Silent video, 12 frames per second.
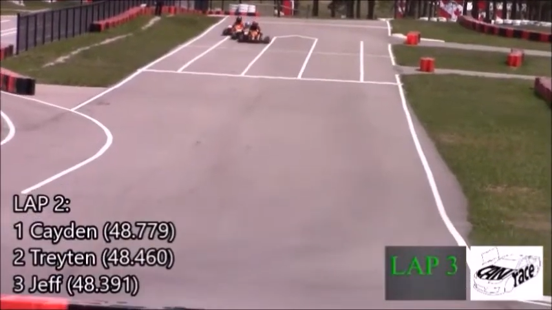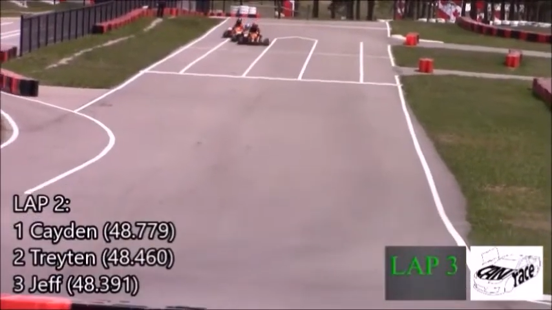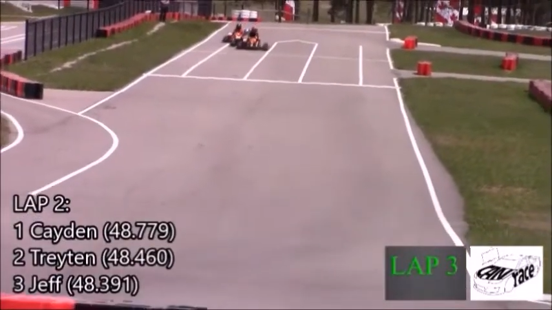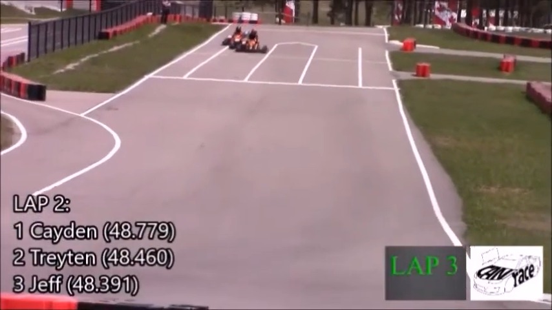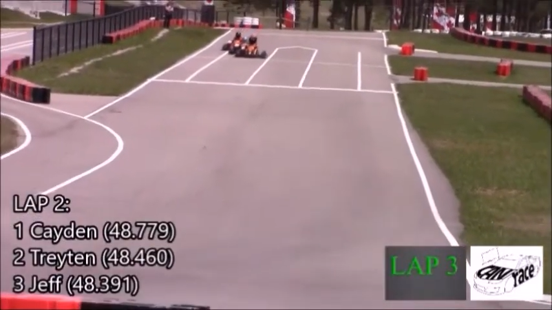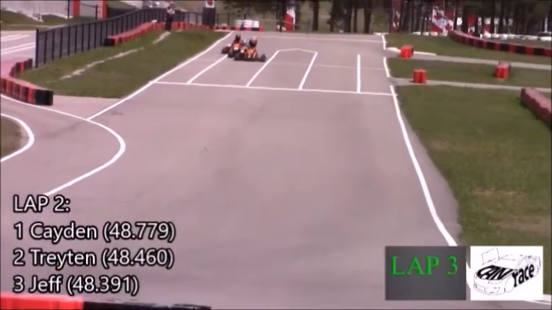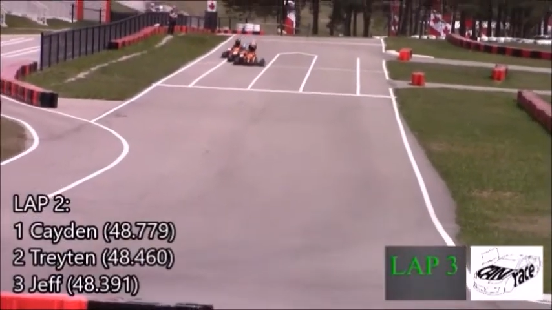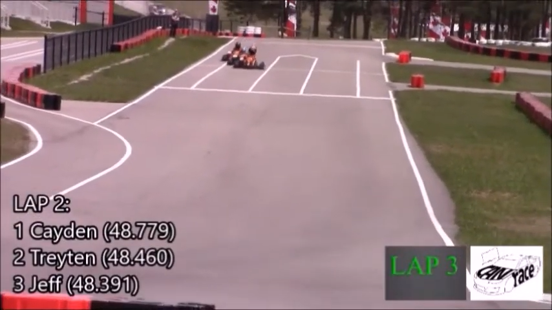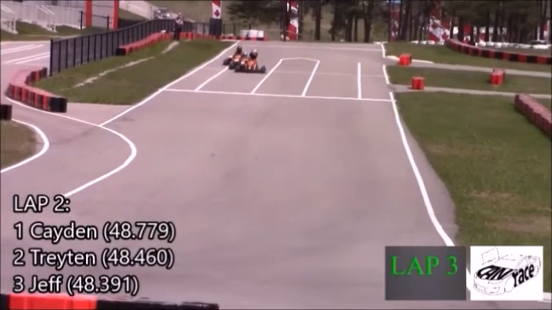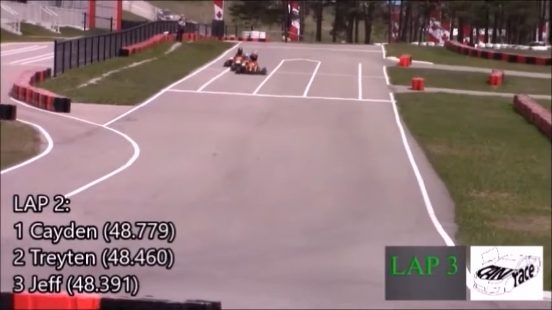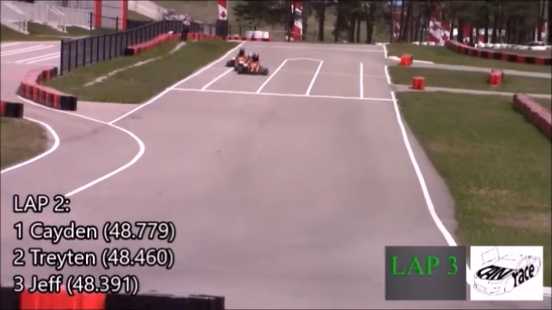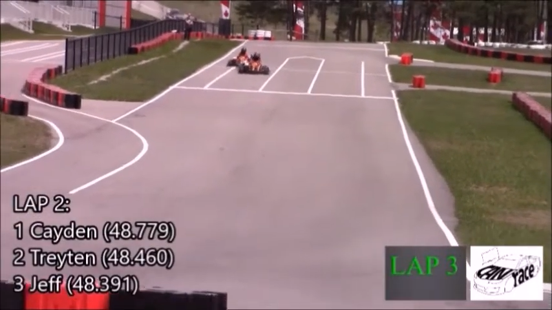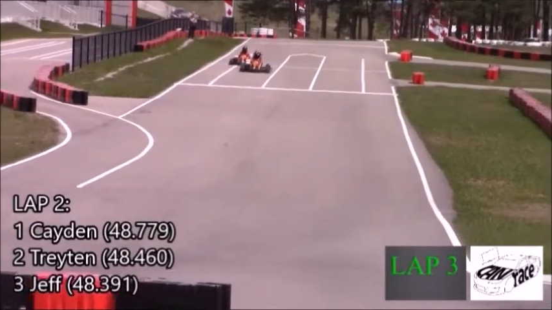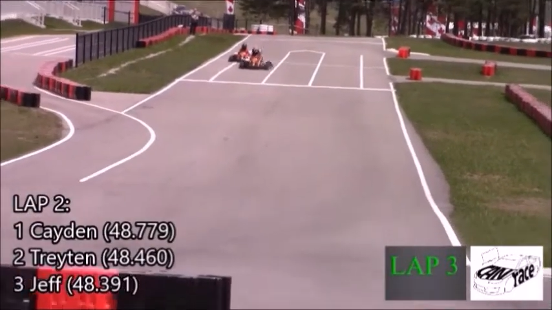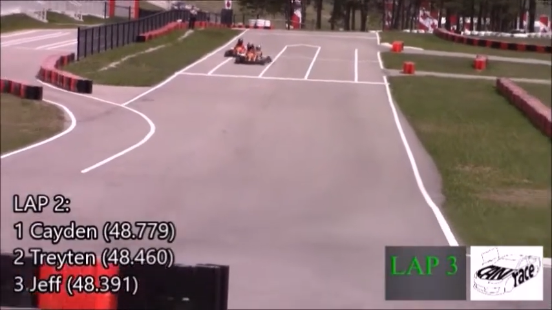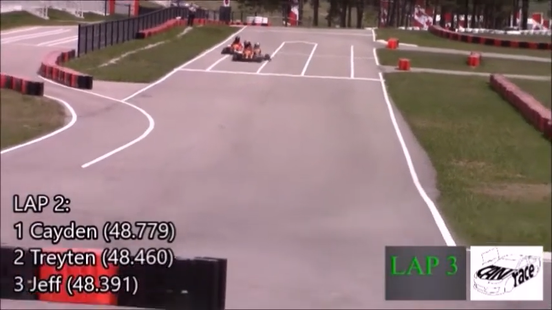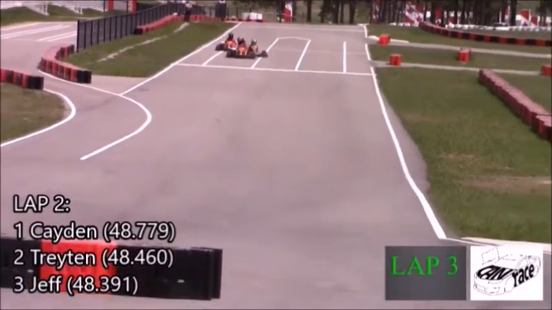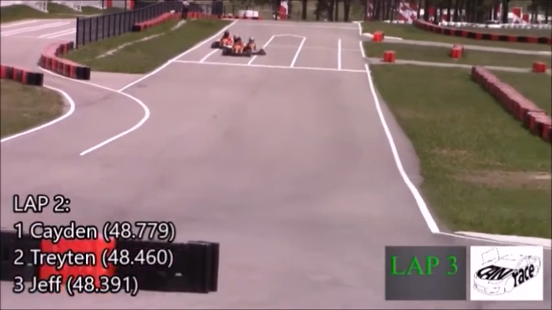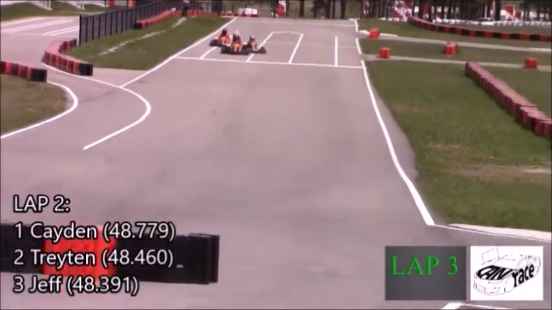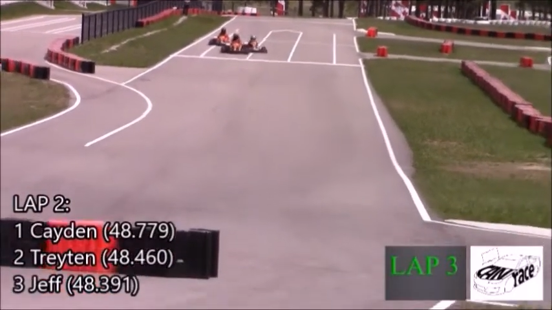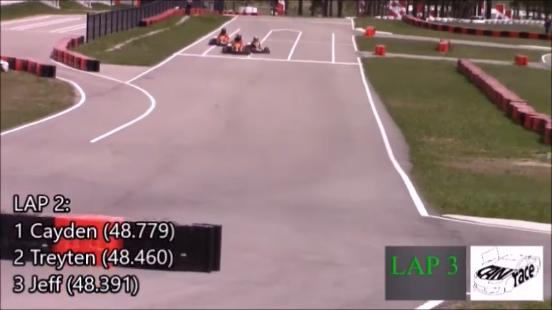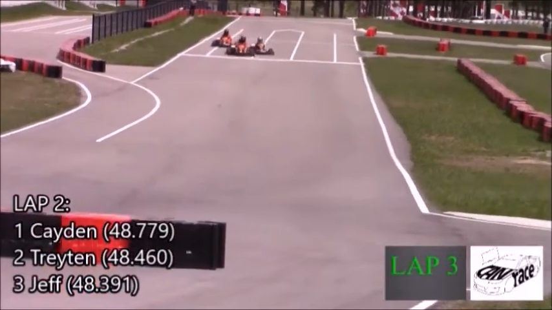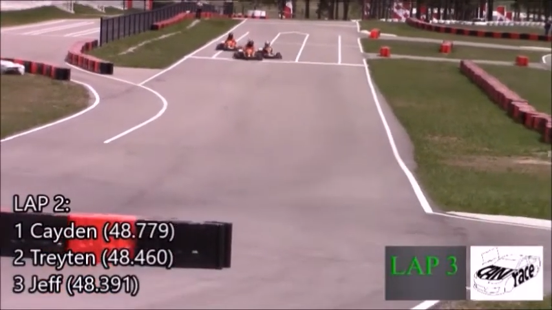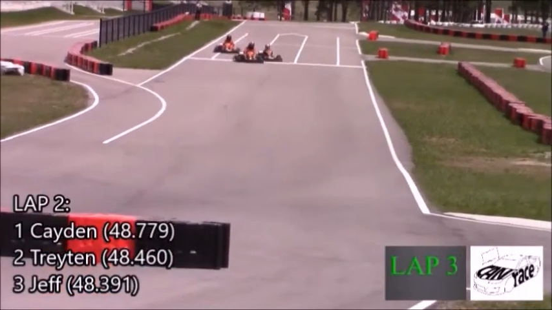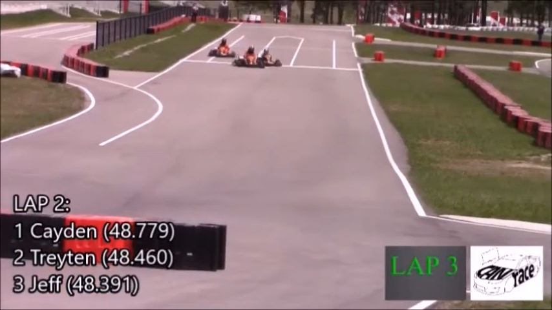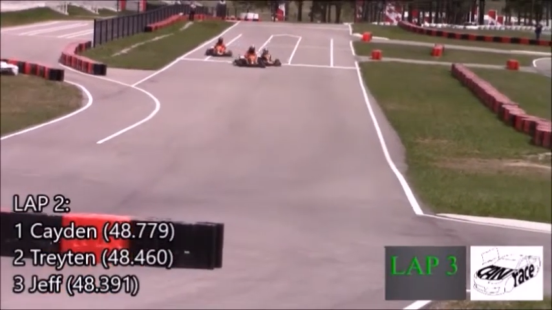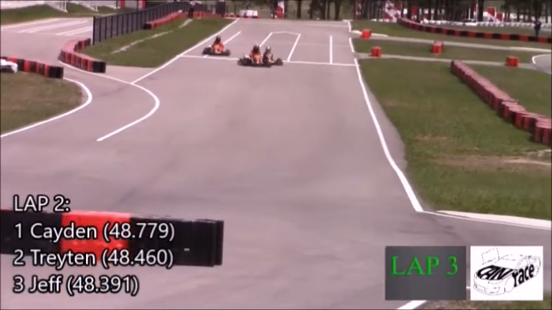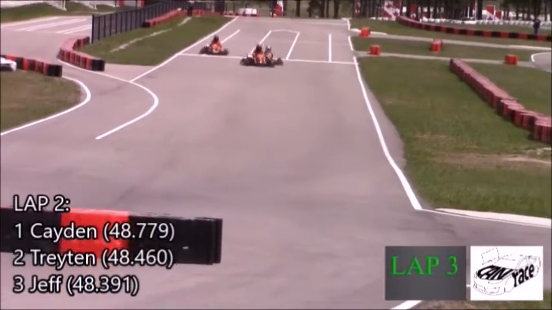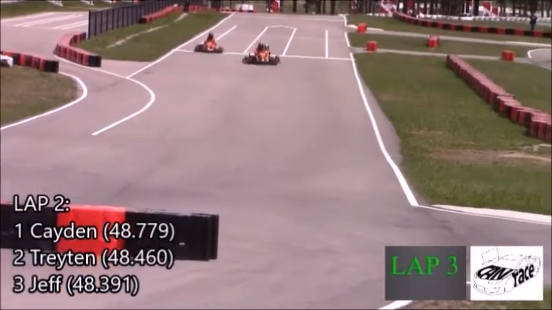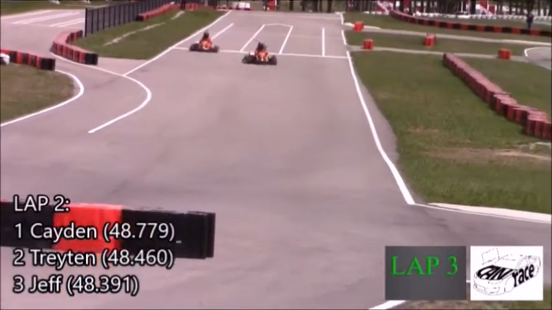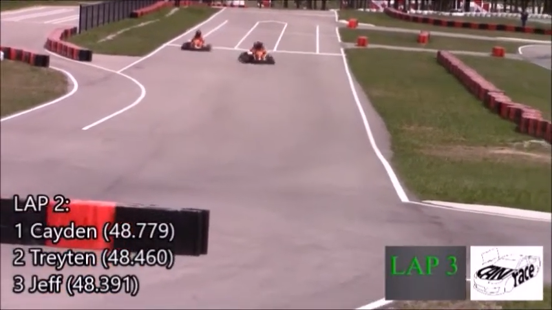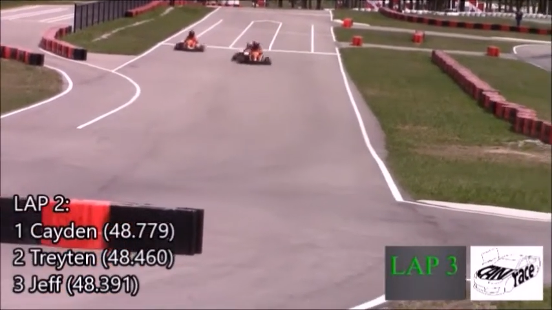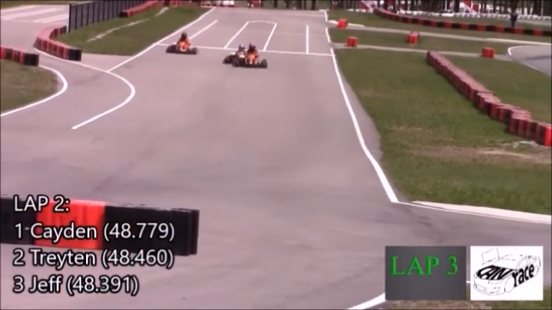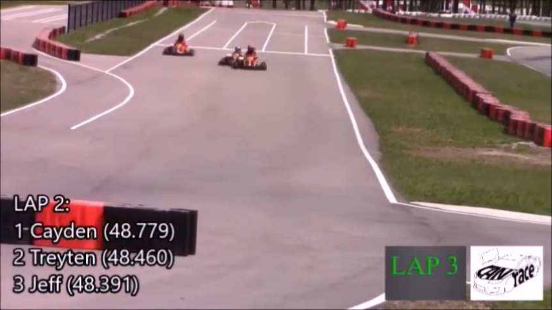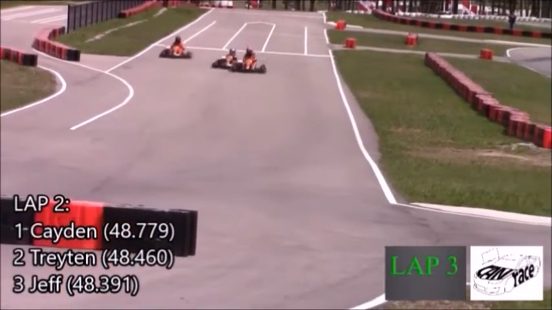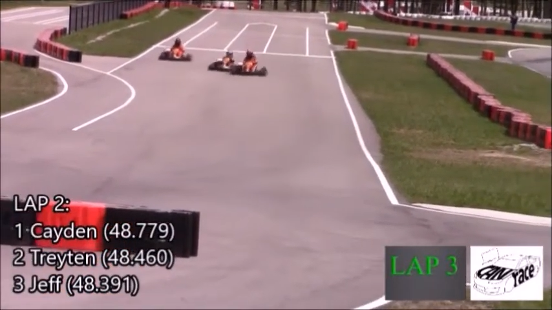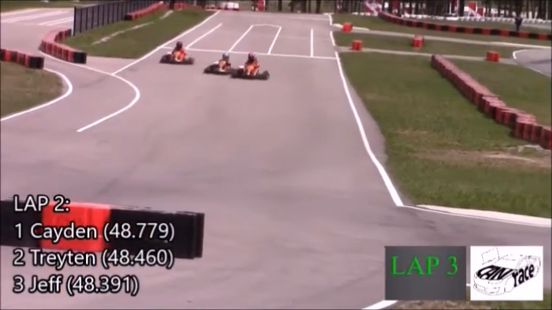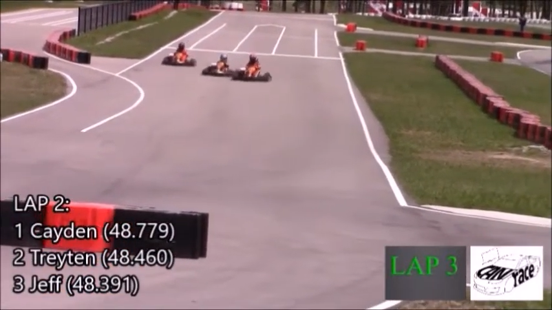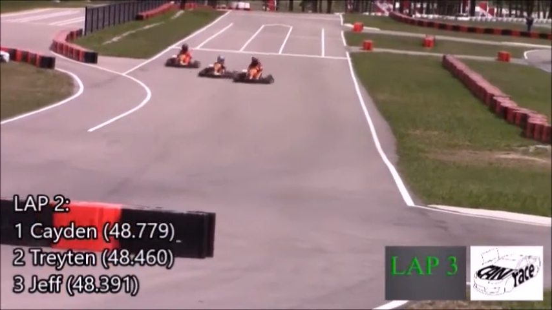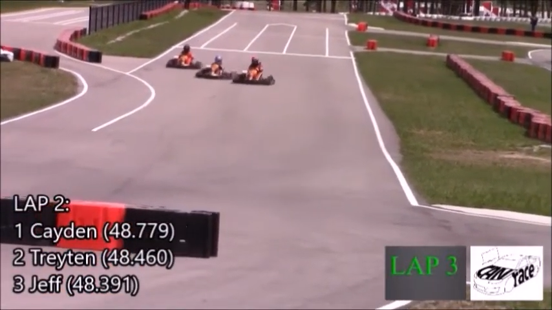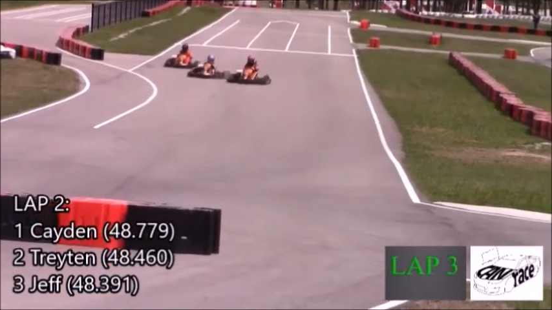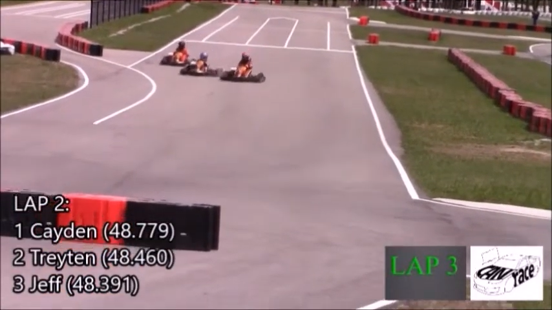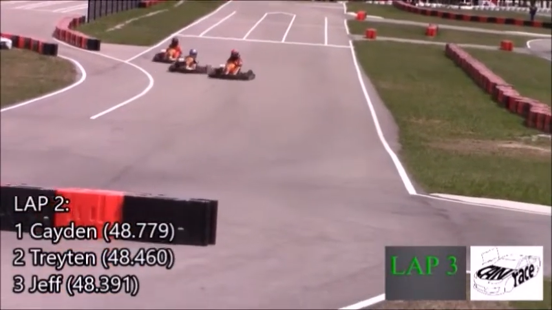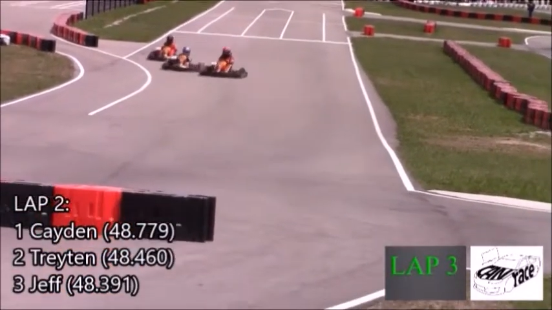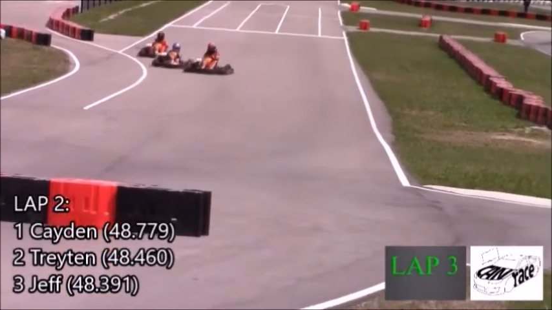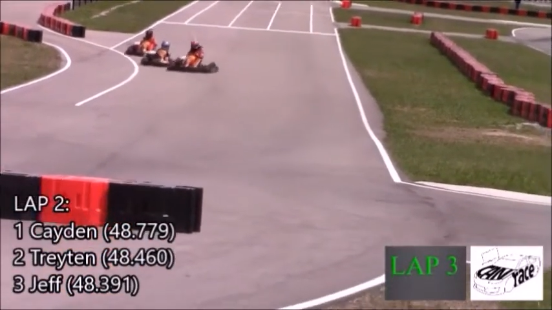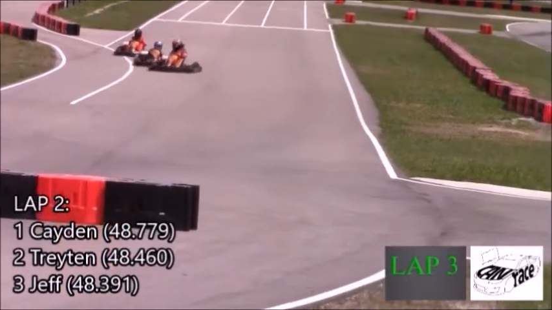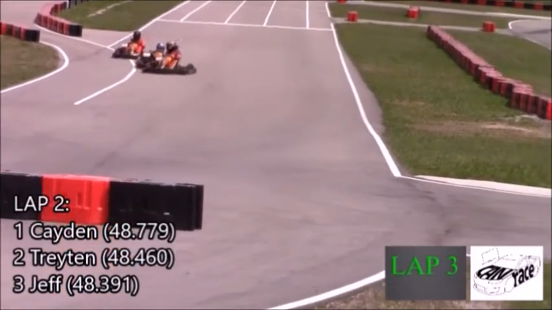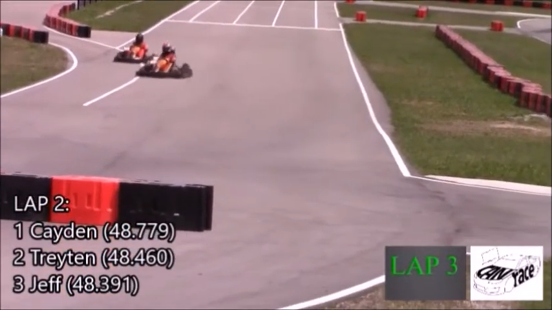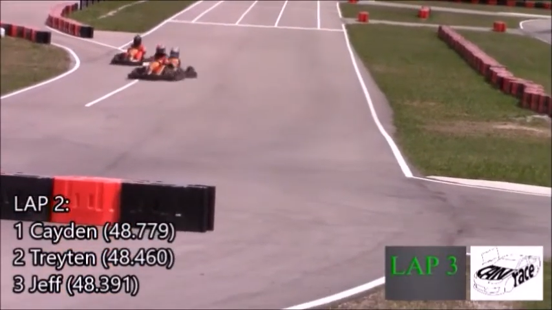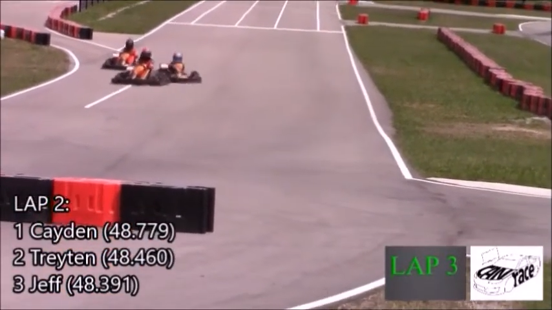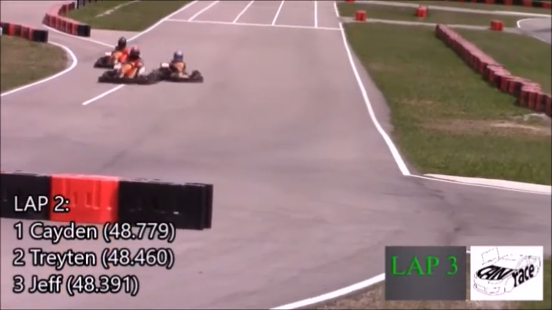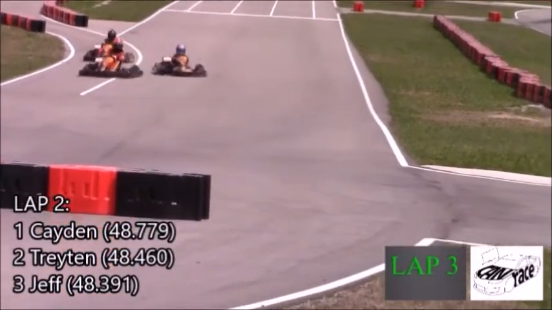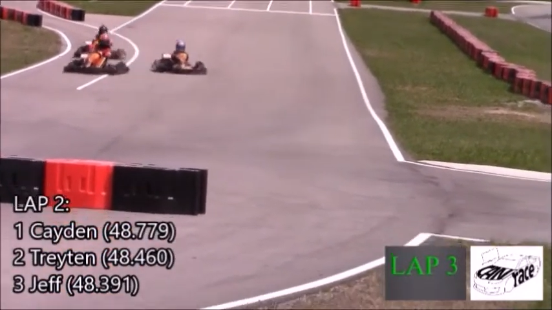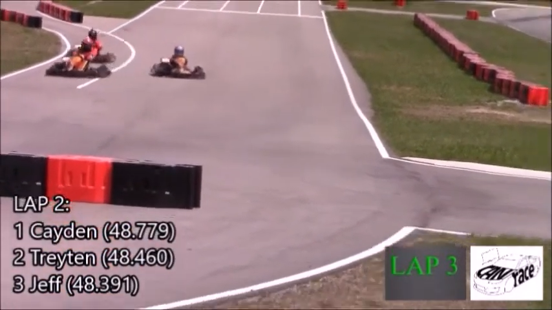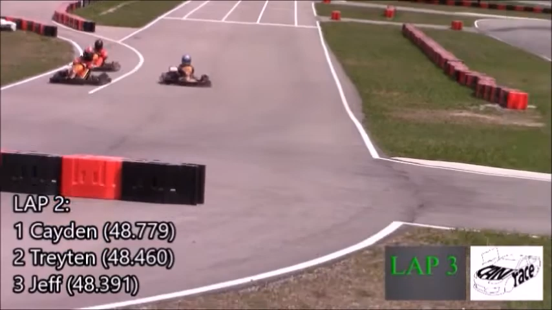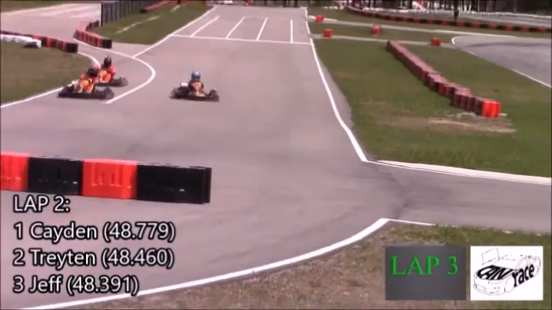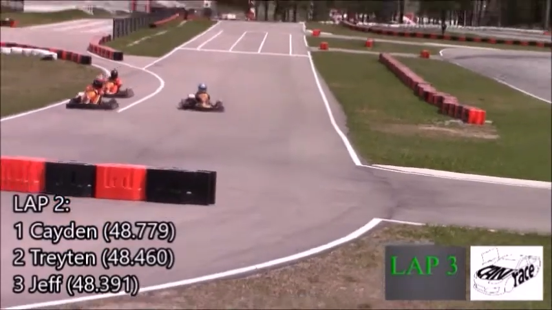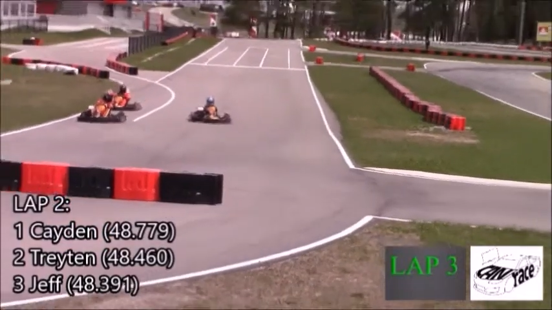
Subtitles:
No face is visible, so there are no lips to read.